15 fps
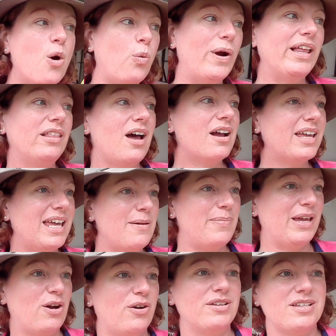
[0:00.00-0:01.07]
We're lucky
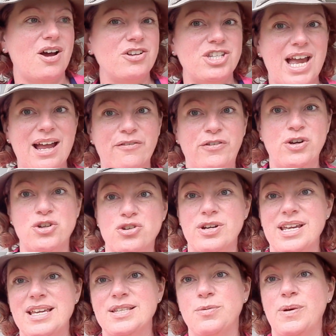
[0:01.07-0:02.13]
because our jackfruit
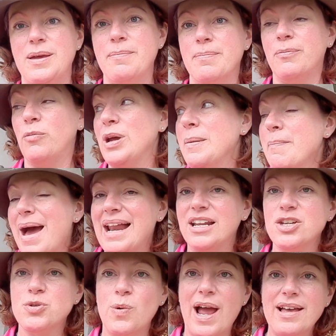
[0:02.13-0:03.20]
trees we
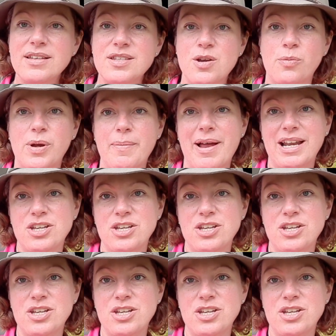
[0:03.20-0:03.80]
manage well, so we